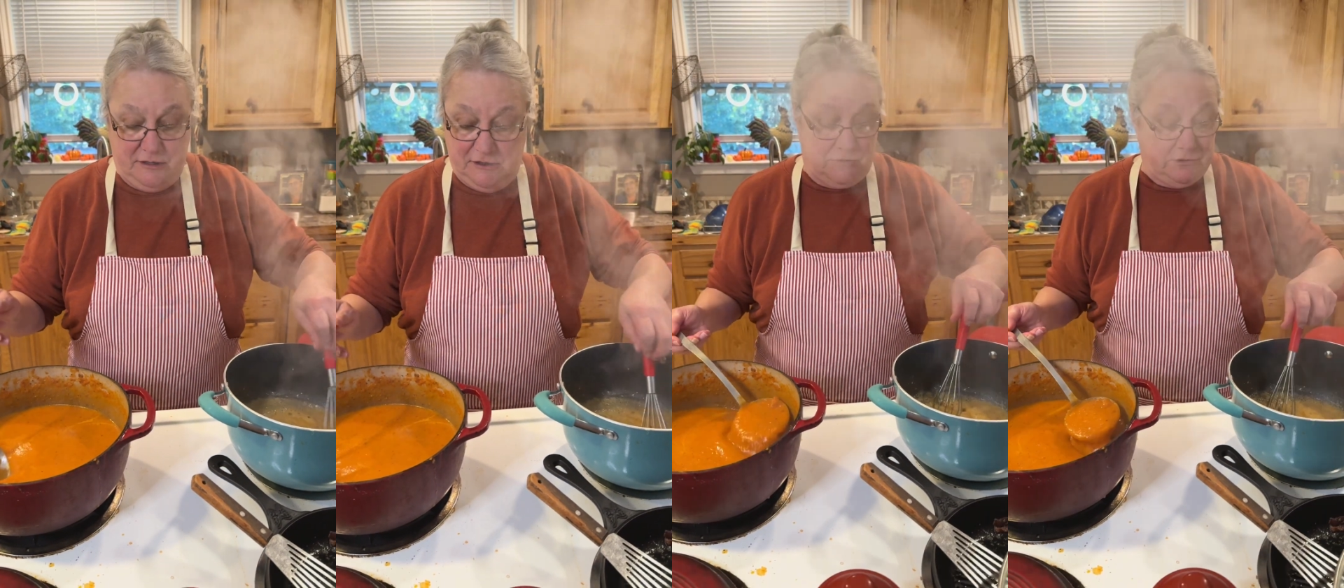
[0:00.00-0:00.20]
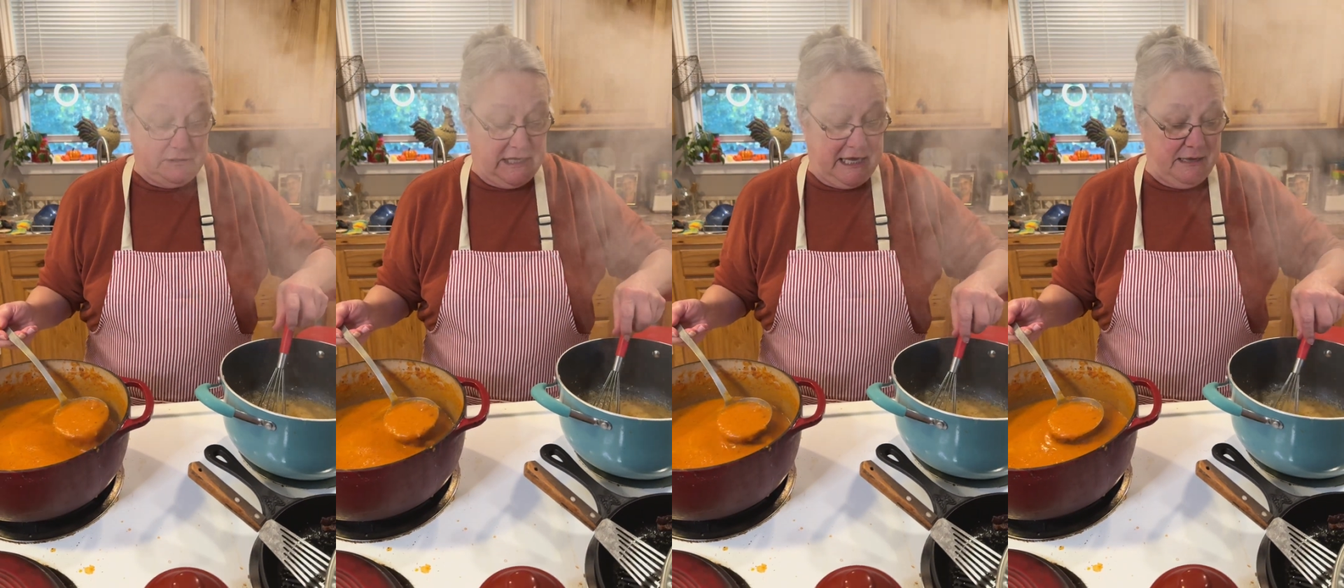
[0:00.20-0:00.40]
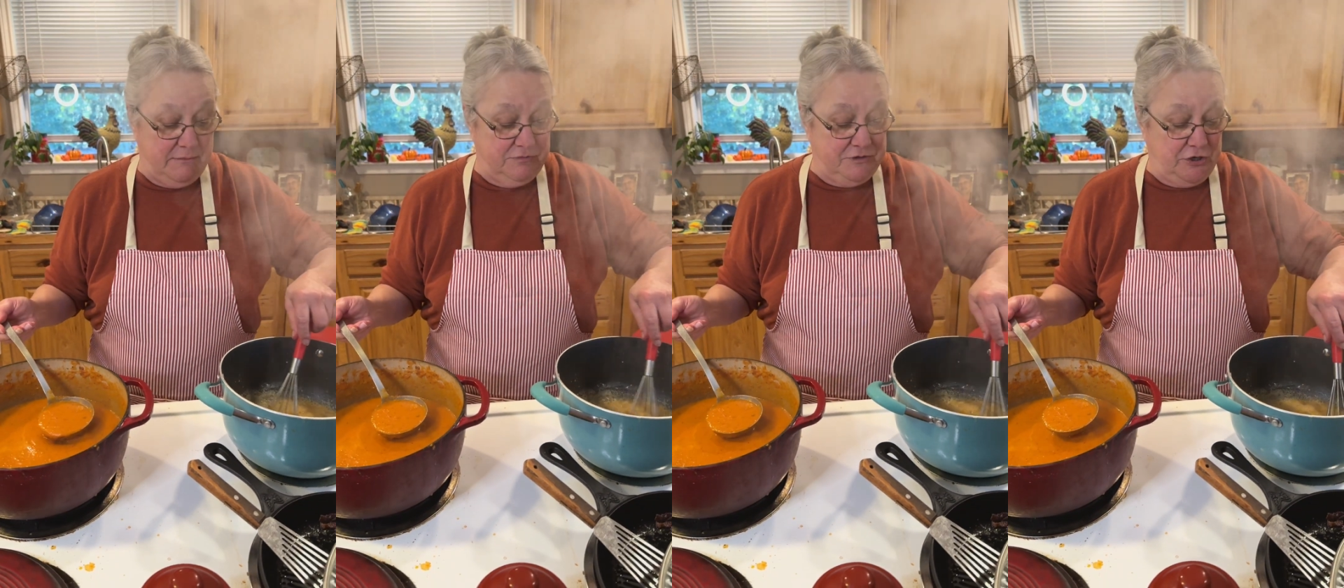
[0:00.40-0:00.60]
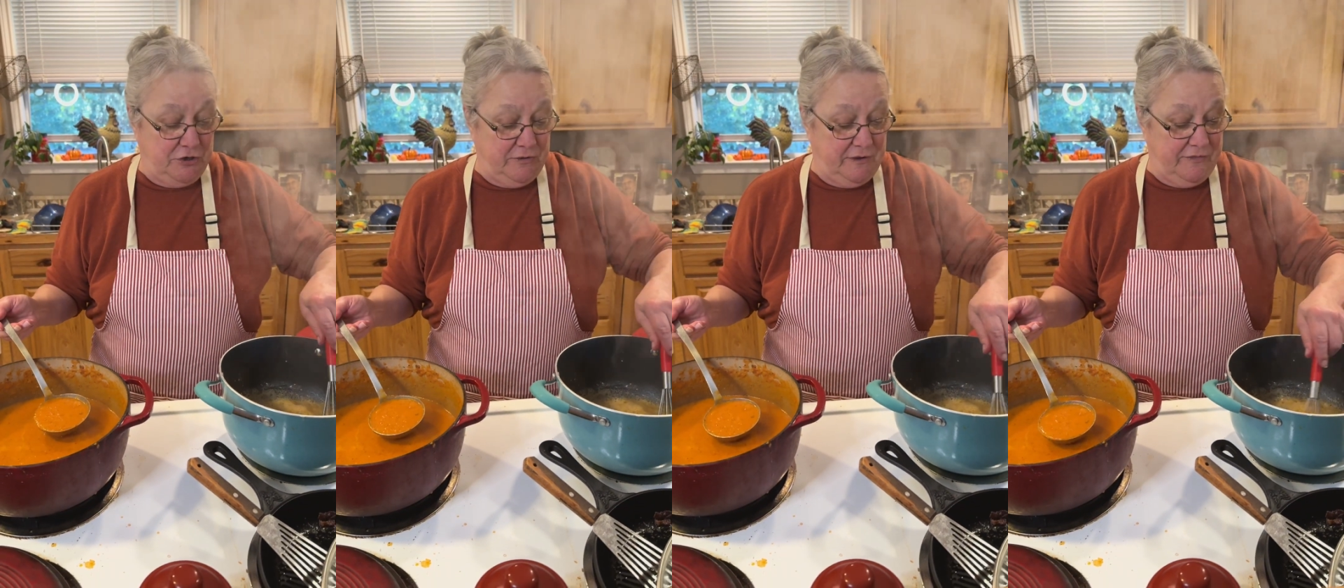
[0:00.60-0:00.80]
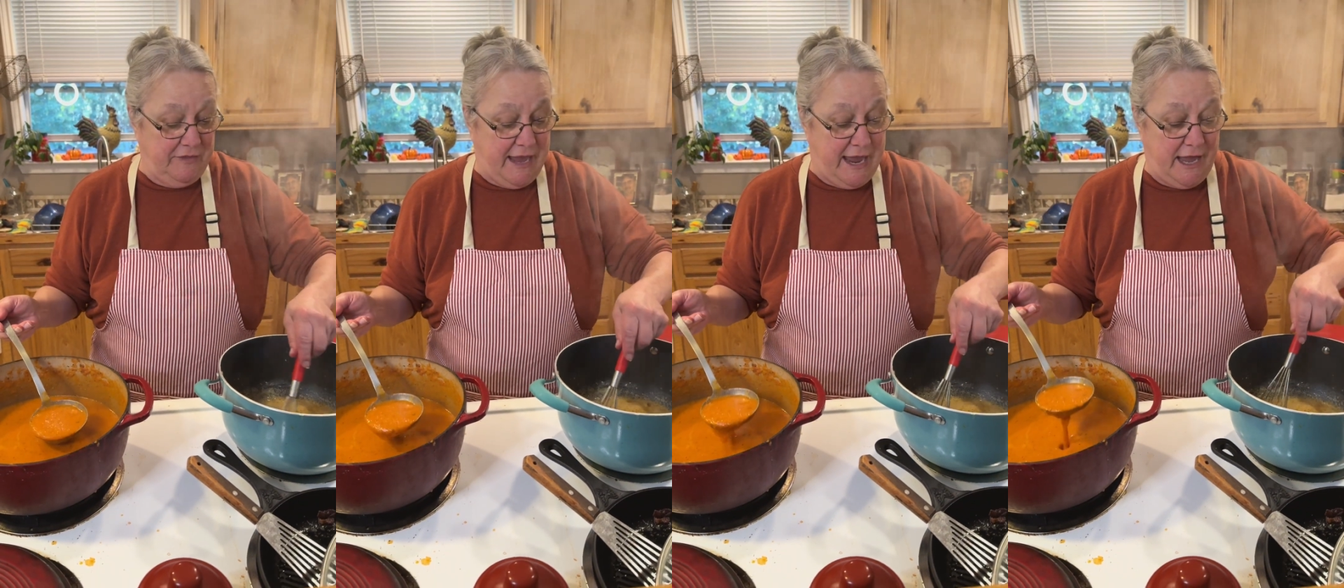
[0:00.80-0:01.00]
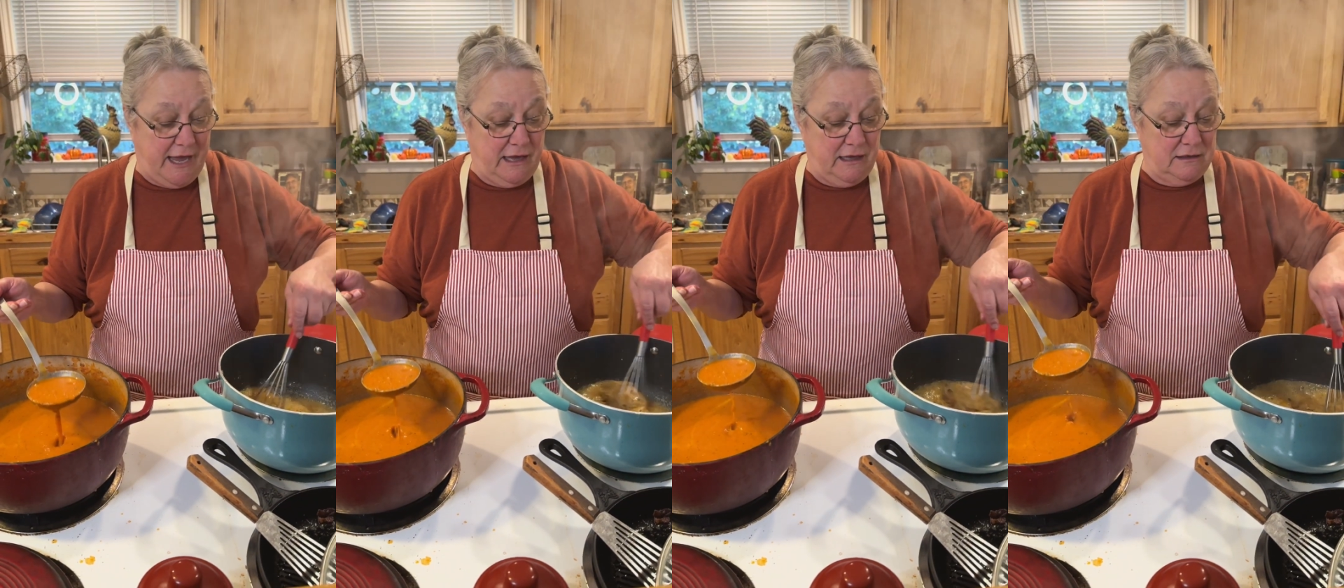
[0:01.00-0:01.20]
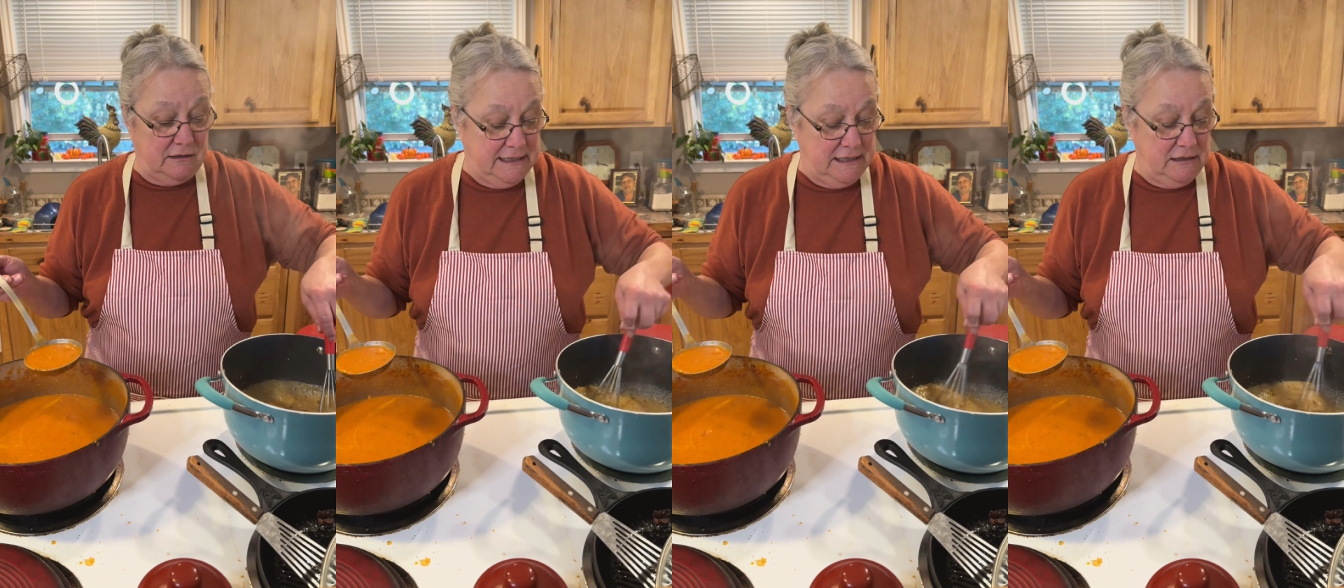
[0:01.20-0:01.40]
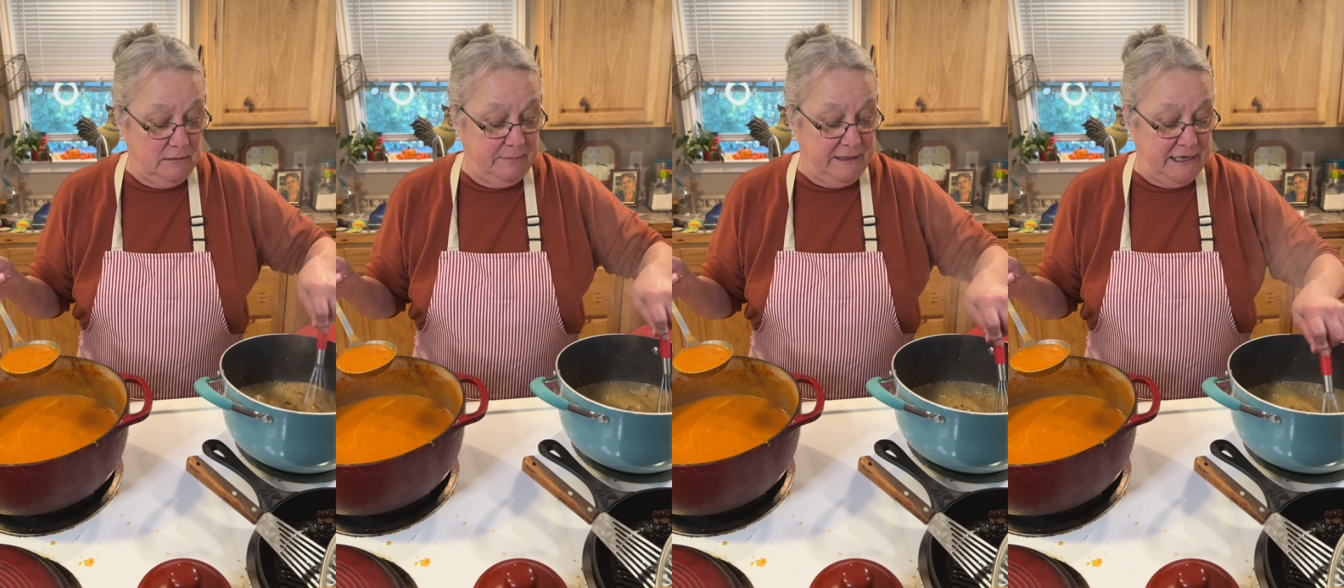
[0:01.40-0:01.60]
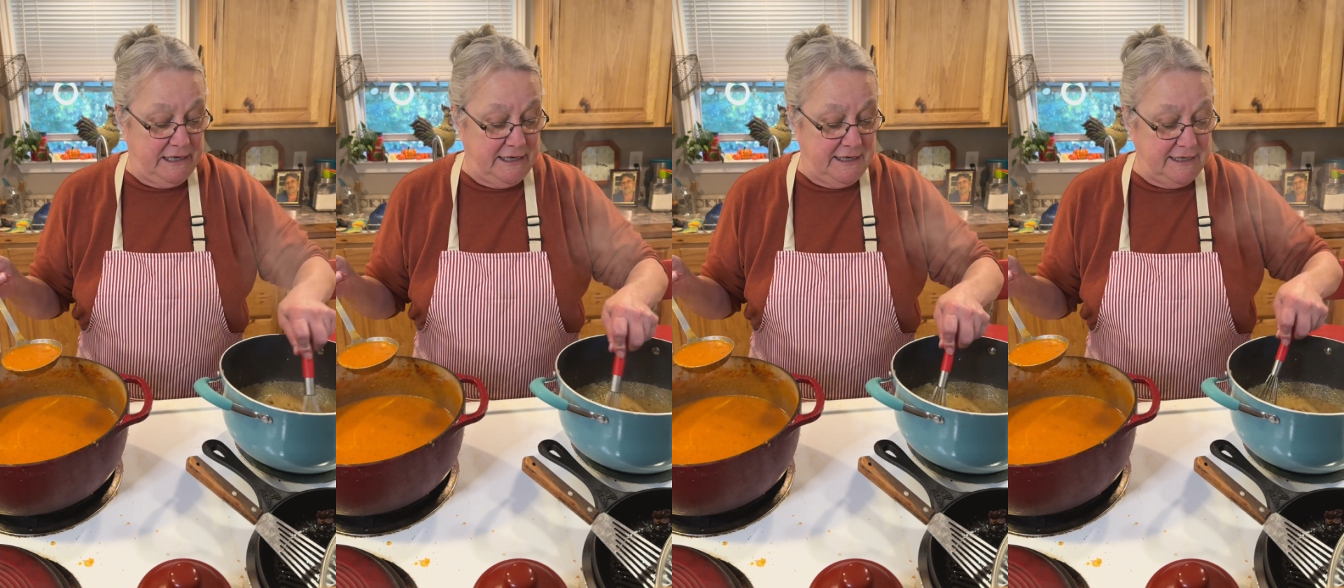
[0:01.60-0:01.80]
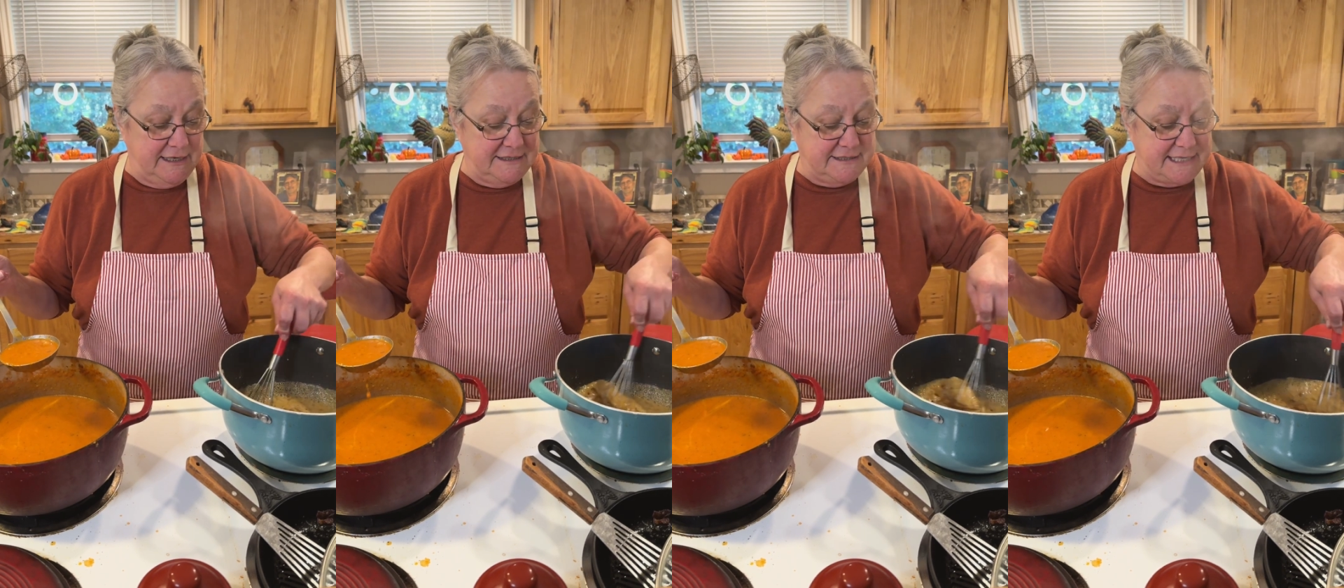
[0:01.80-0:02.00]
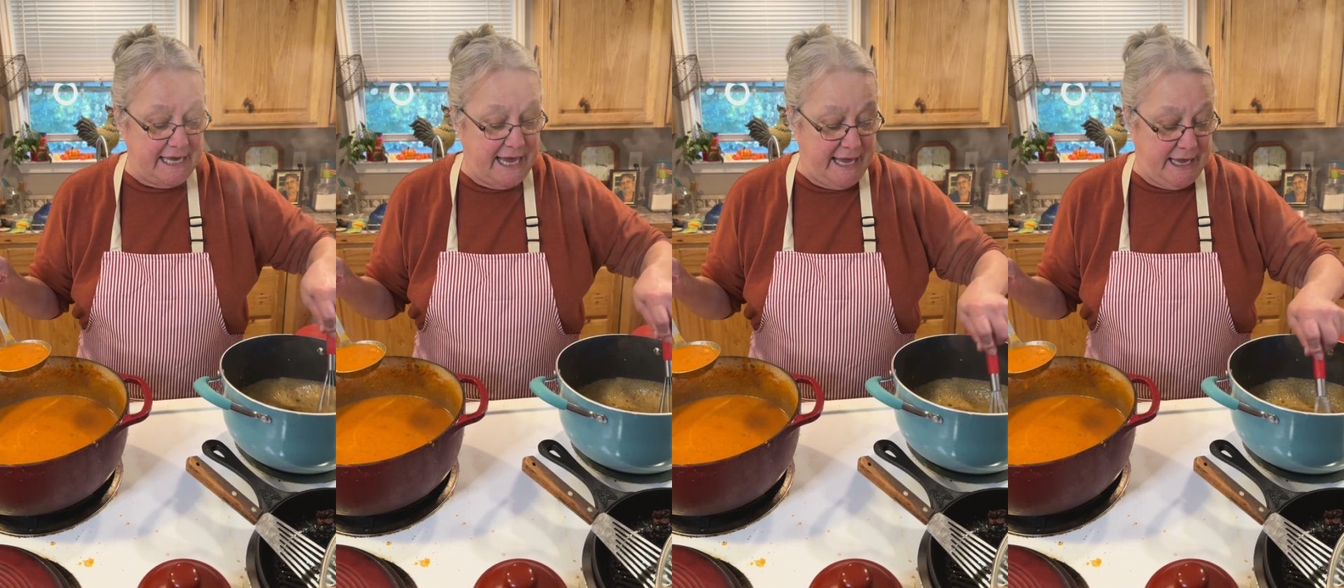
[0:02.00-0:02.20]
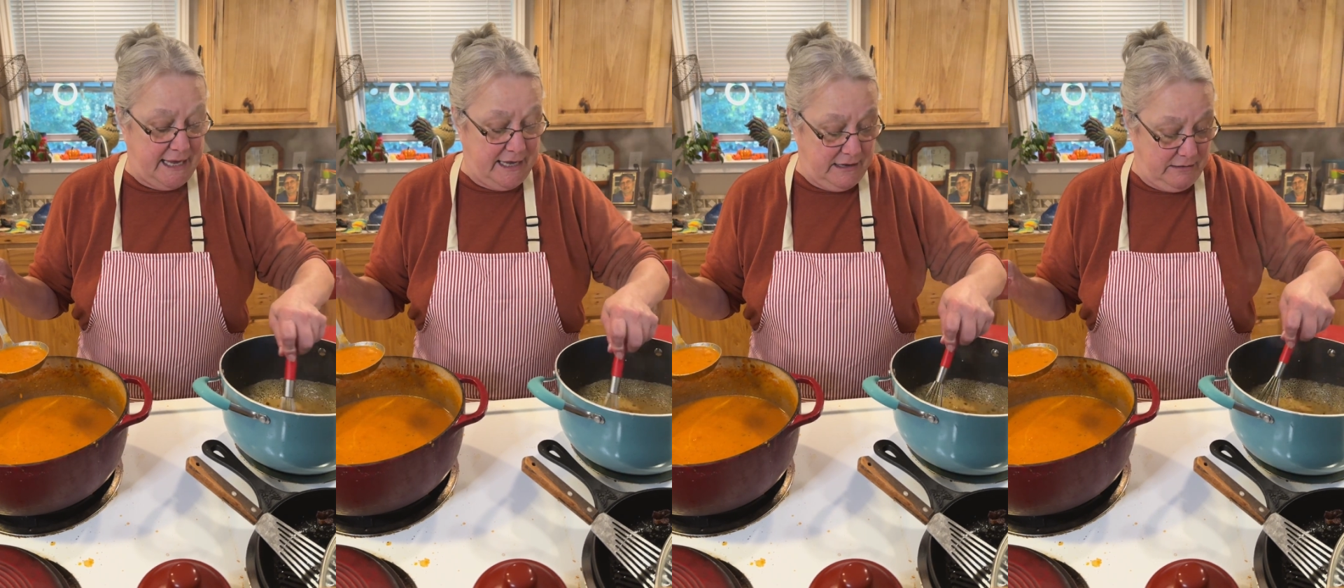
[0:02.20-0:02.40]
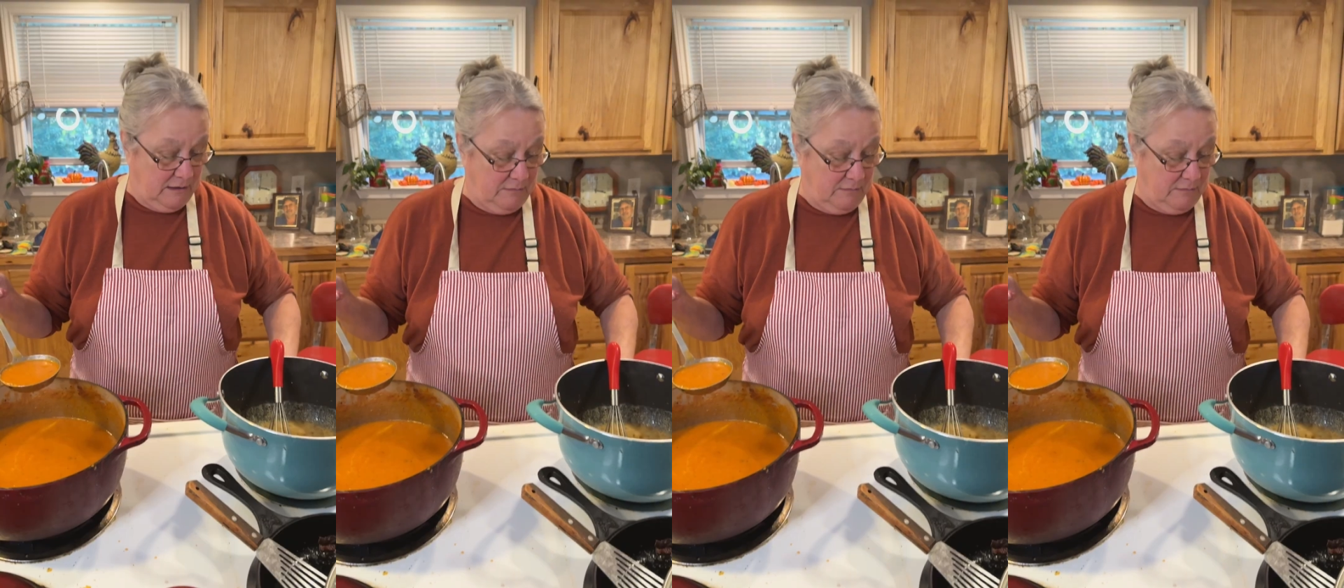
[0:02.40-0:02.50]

I'll keep doing that a little bit at a time.